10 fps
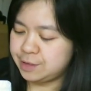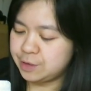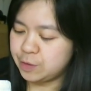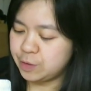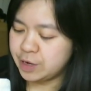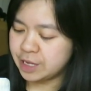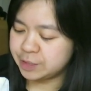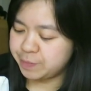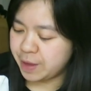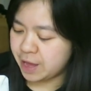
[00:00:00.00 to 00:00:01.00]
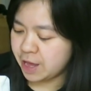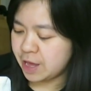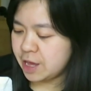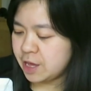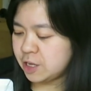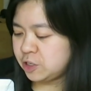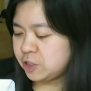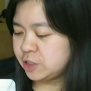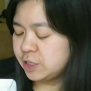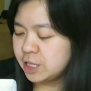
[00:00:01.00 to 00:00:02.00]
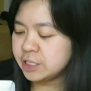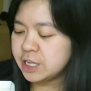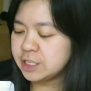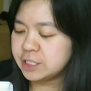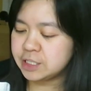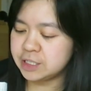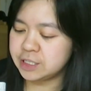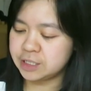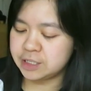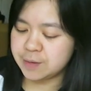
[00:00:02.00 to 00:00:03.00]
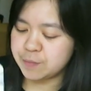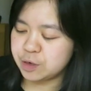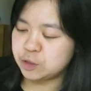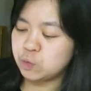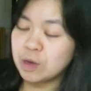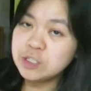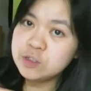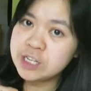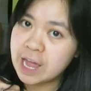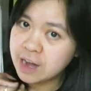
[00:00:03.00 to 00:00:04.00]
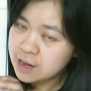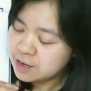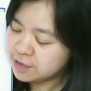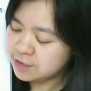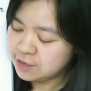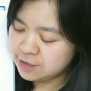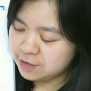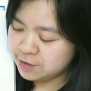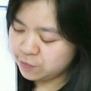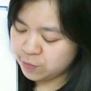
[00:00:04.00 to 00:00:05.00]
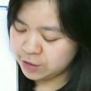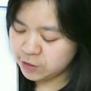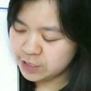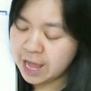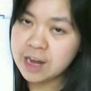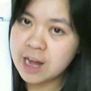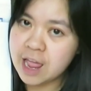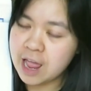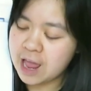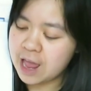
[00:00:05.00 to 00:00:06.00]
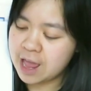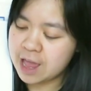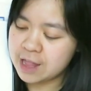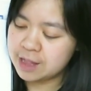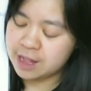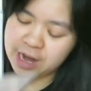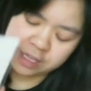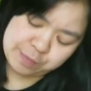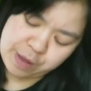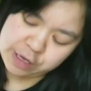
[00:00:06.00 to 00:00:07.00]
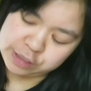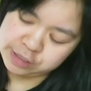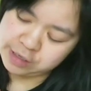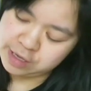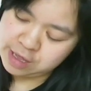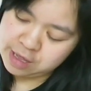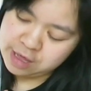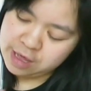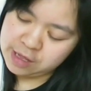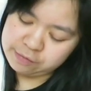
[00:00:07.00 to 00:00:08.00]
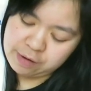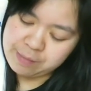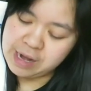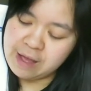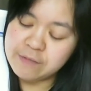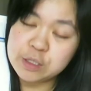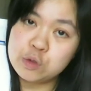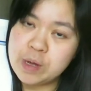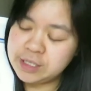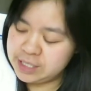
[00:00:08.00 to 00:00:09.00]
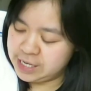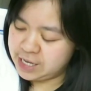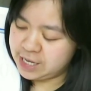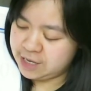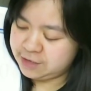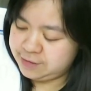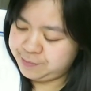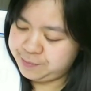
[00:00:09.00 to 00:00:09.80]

So next page. This is numbers 1 to 10. 1 to 10, and the next page is from 11 to 20.